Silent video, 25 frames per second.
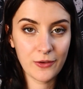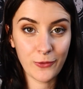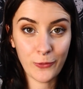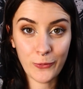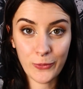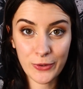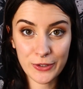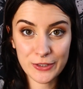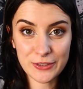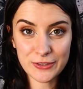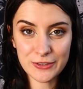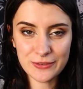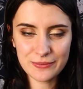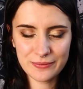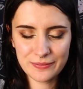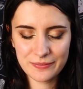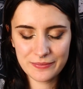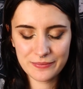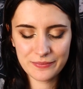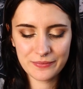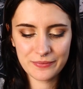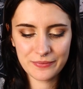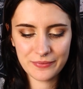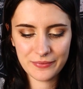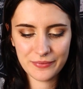oracle,
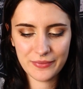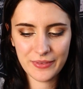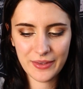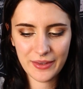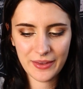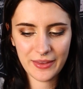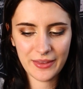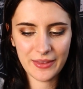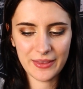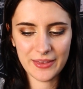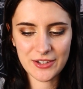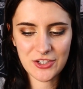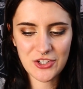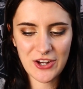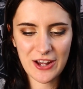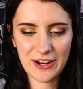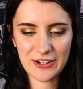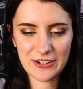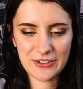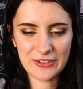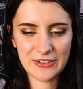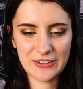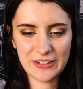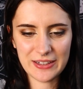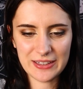the
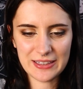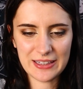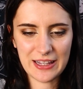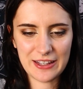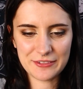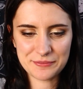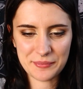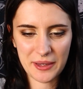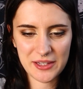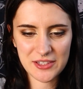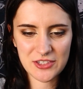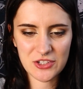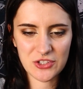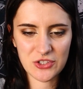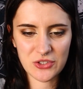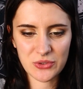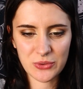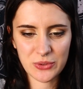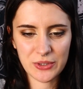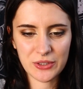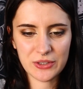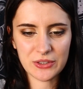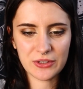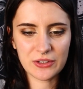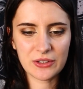channeled love messages
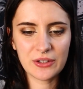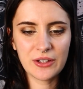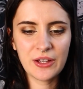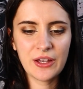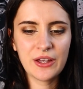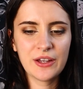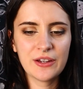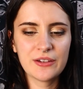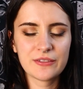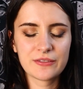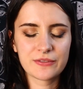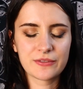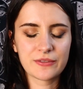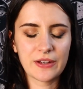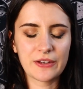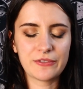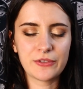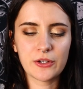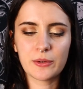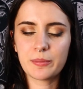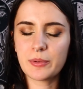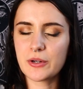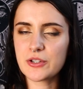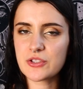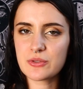oracle. If
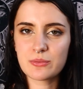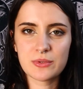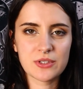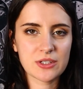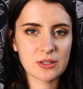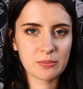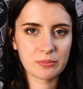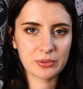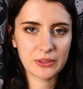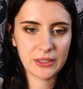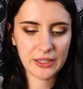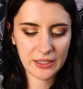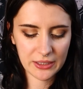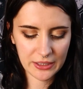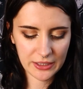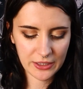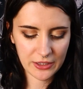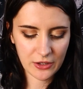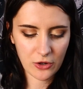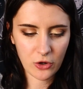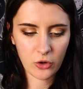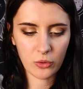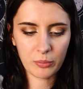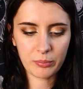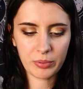your person was
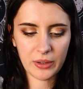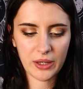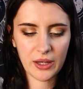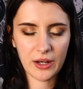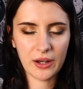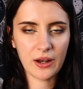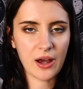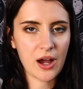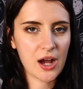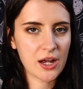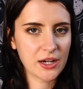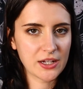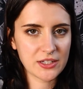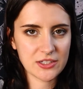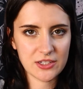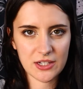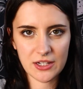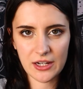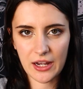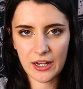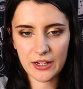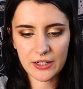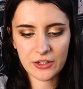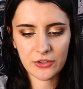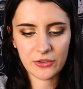completely open, honest,
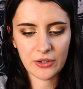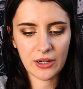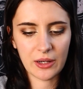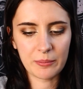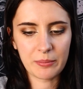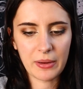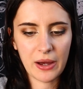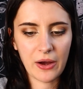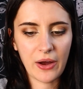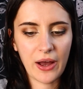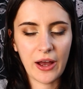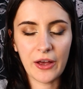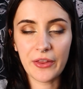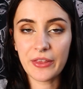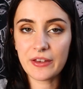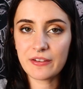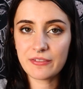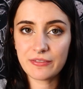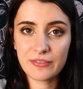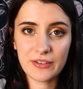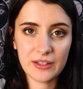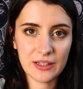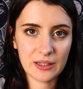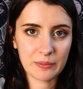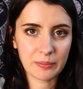and accurate about how they
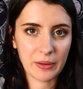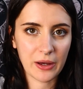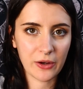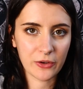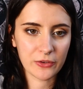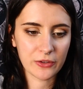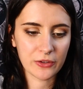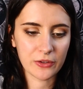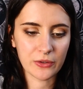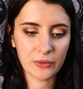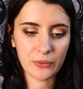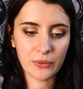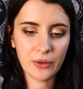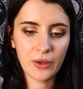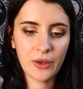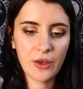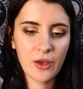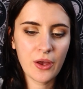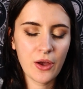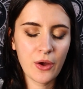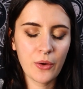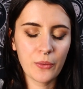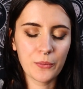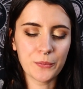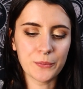feel about you,
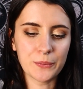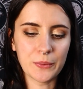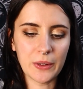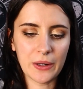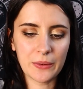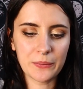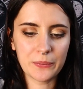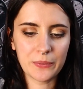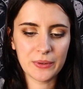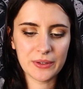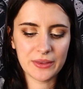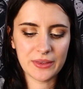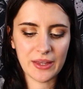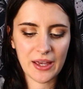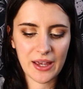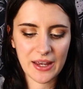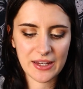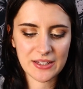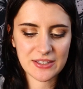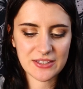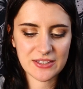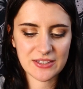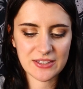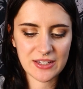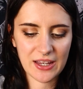what would
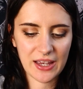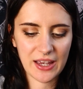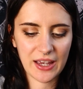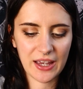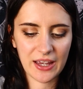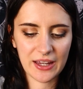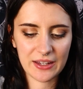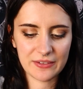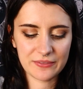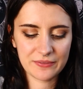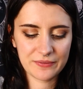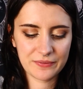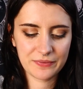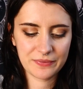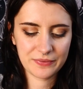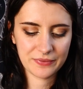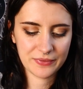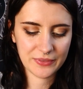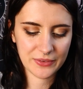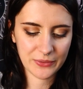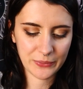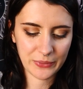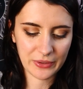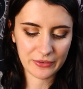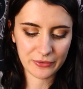they say?
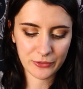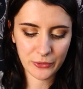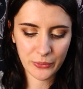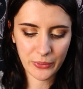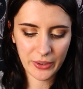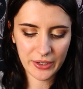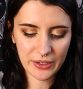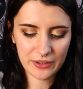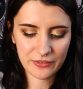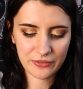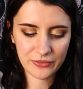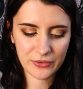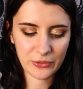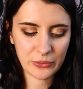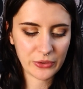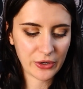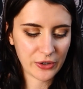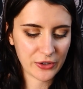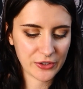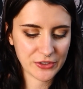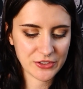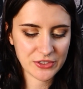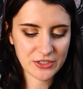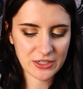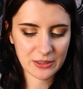We have quite a few
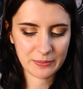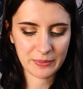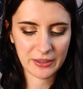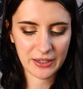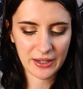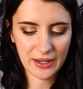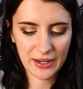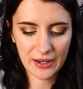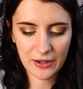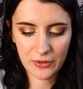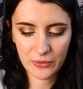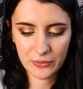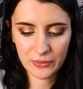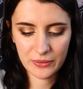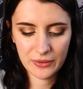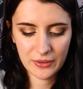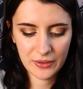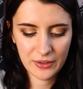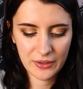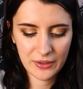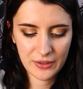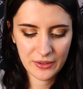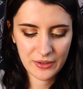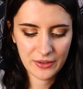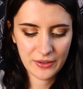cards coming out.
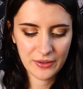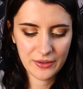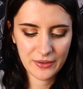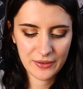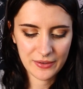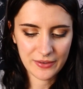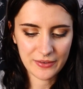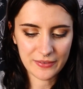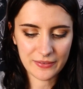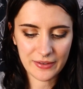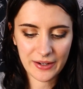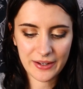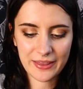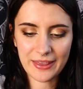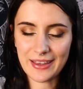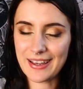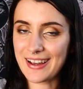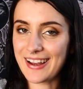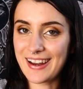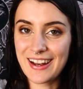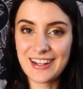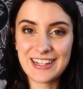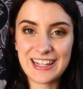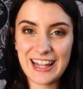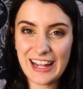All right, they
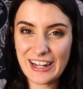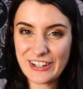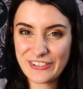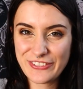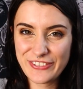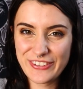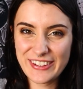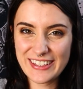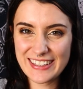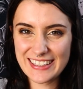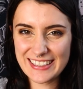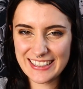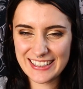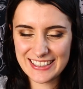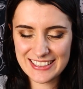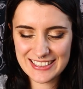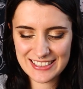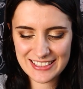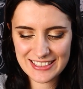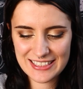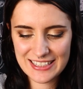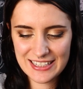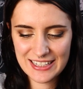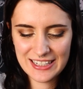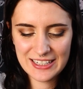got a lot of
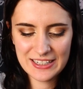feelings.